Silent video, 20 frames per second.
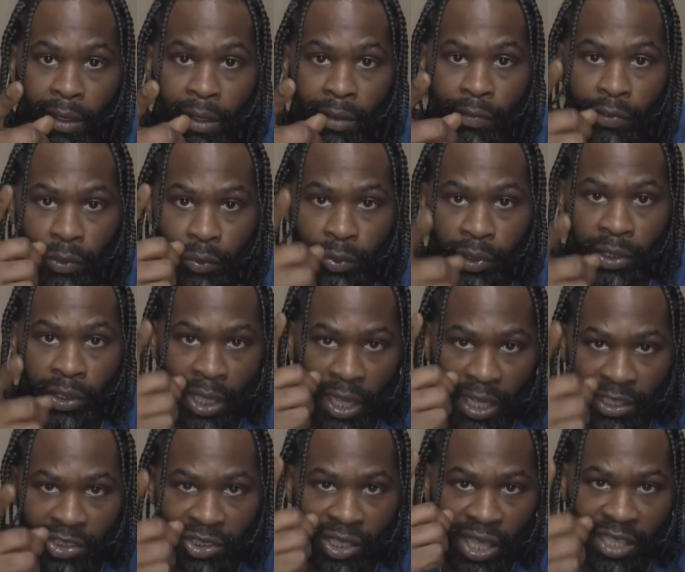For real.
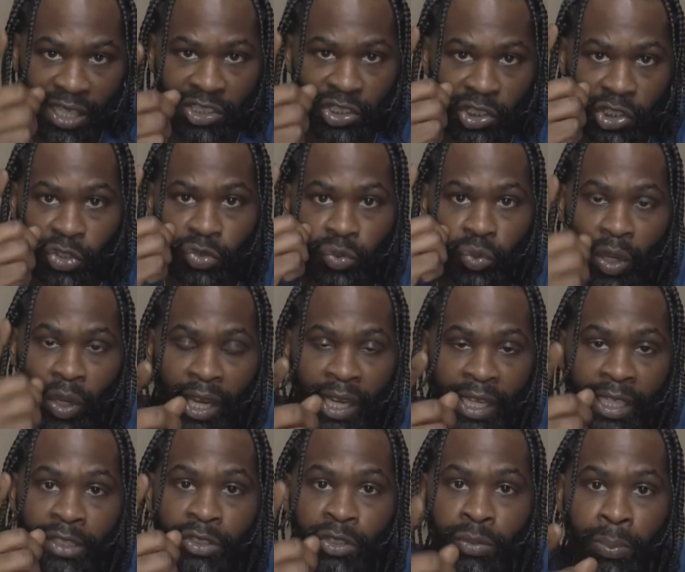That's just
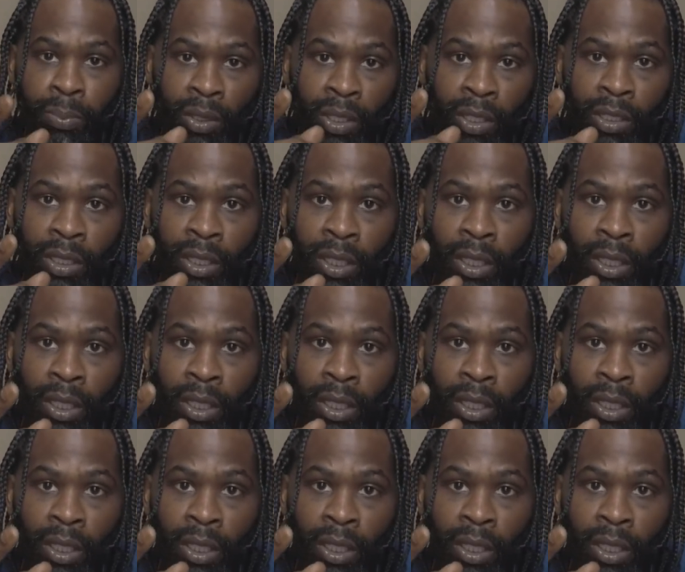rage, bro.